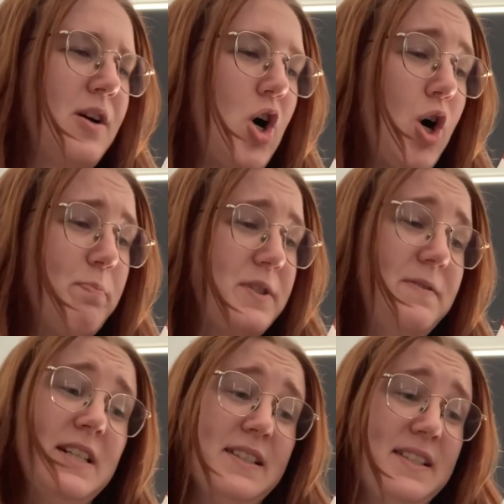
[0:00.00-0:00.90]
Hops
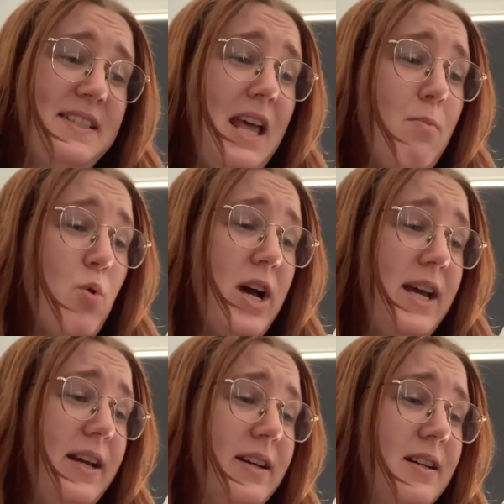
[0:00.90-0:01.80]
feel the same
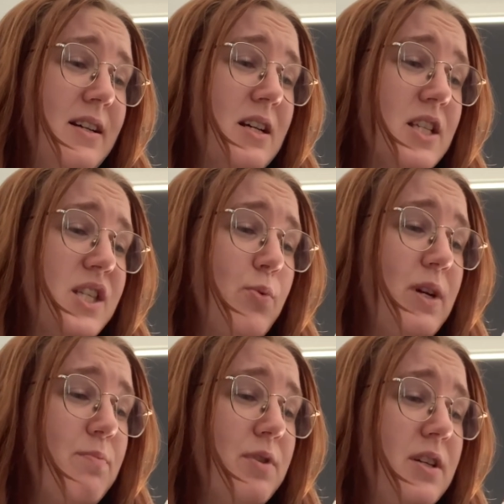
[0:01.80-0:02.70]
way. So
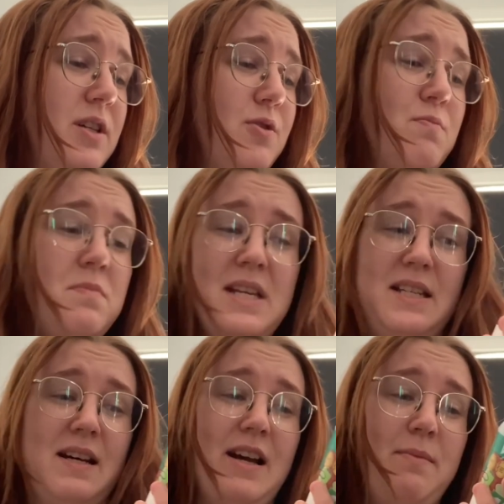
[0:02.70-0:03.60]
we bring you Me
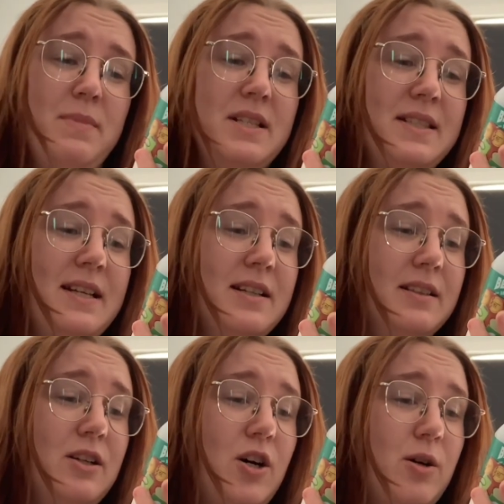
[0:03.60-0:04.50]
Time,
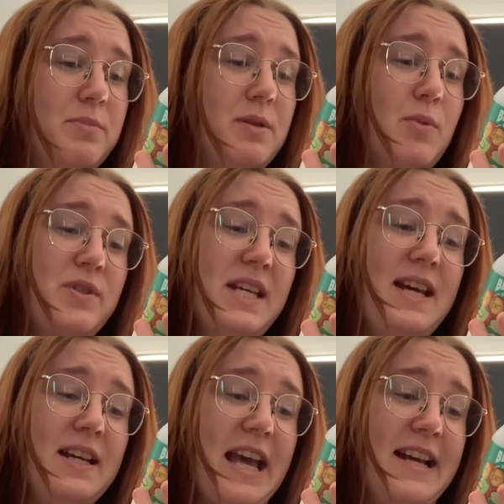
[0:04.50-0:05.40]
single hopped
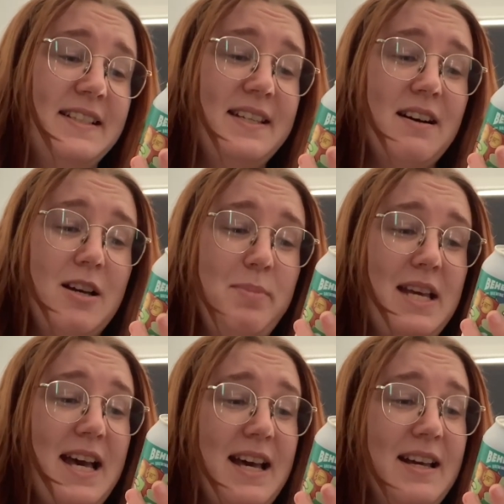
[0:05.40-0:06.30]
Mosaic hazy
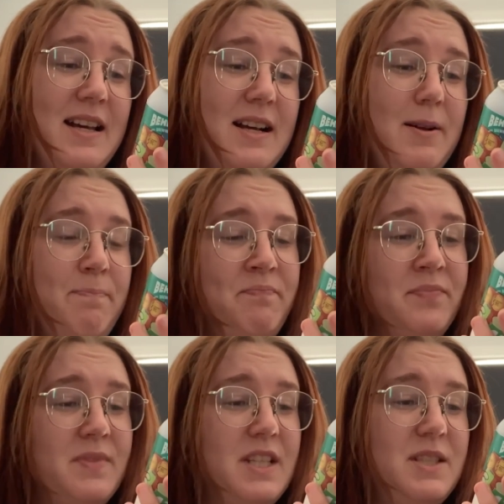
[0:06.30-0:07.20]
IPA.
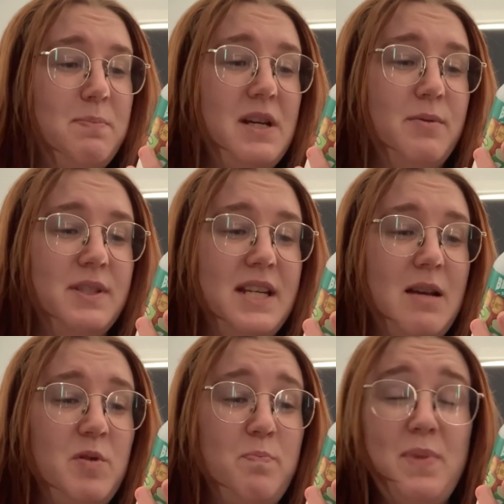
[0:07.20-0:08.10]
This beer was
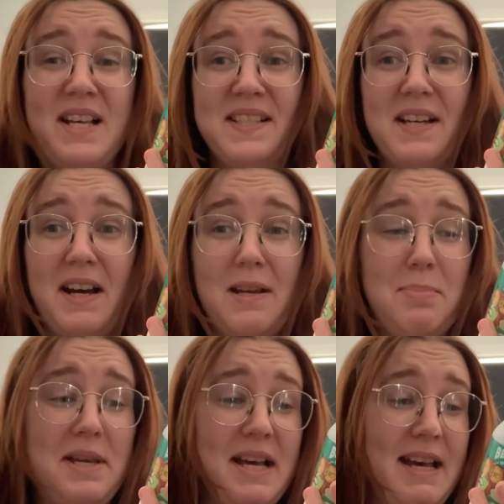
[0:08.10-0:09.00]
named Best
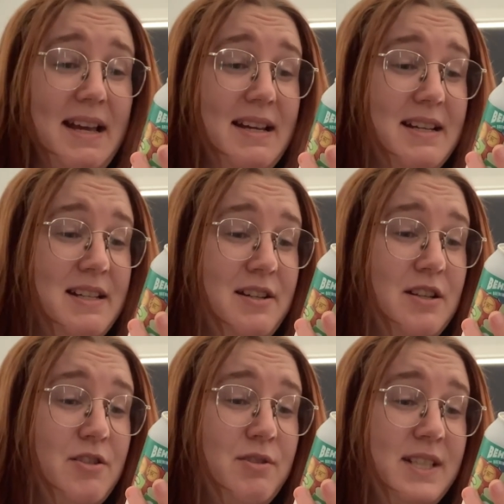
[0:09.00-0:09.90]
IPA in
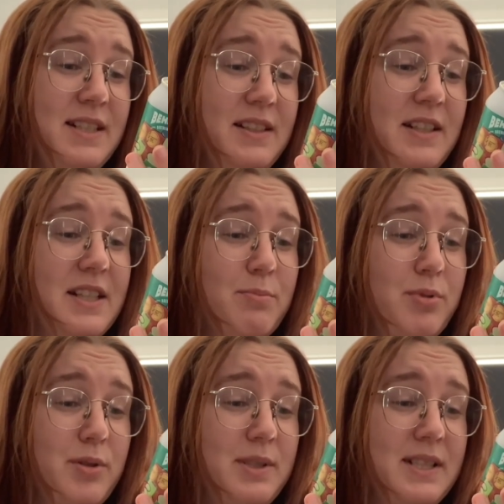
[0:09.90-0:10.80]
New Zealand at the
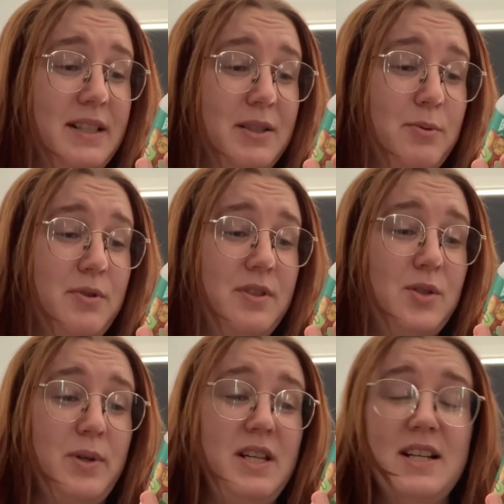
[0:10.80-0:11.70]
Brewers Guild Awards
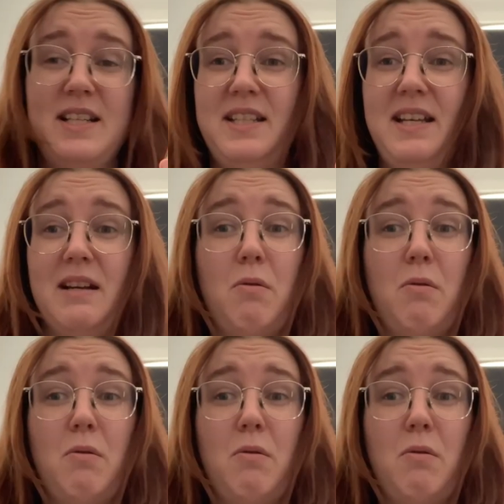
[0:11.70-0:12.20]
2019.